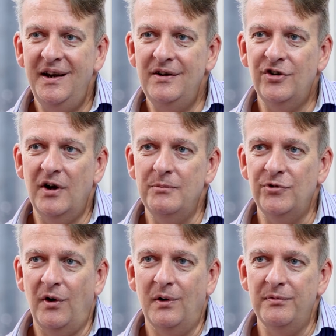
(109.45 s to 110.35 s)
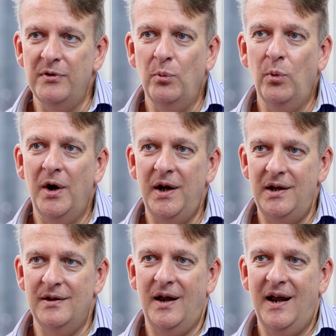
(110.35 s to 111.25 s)
in terms of the
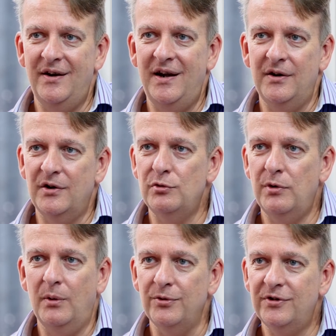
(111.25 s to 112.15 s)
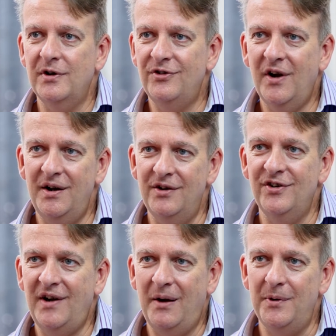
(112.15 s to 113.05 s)
way that it controls
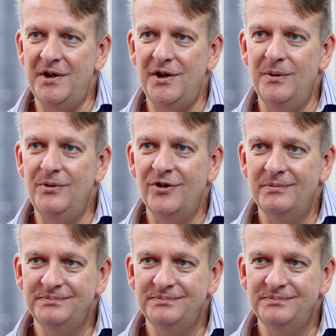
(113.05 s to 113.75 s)
containers and how they're used.